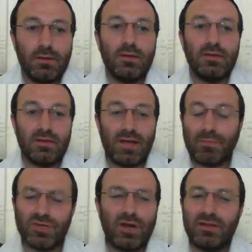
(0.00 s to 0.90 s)
In the
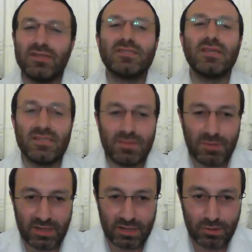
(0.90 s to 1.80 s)
6th
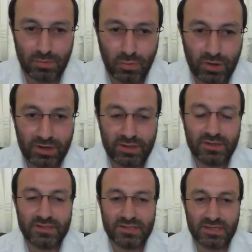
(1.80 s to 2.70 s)
millennium. We're in
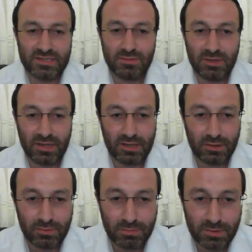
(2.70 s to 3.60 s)
the 6th
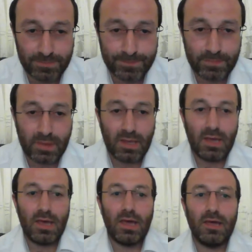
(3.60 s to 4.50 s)
millennium.
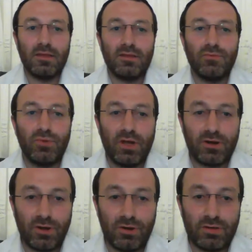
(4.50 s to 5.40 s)
And we are
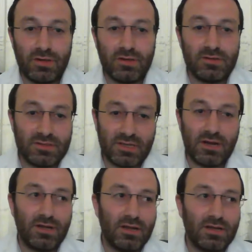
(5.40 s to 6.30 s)
currently
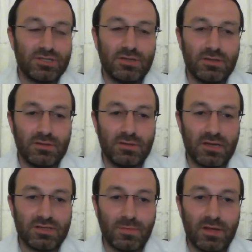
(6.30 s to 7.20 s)
starting, actually,
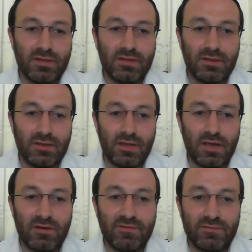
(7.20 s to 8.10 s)
next month, the
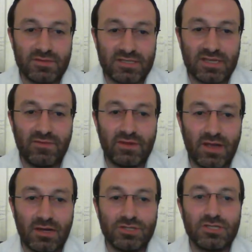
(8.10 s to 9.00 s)
year
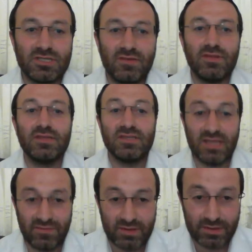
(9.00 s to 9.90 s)

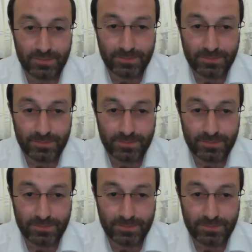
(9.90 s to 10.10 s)
777.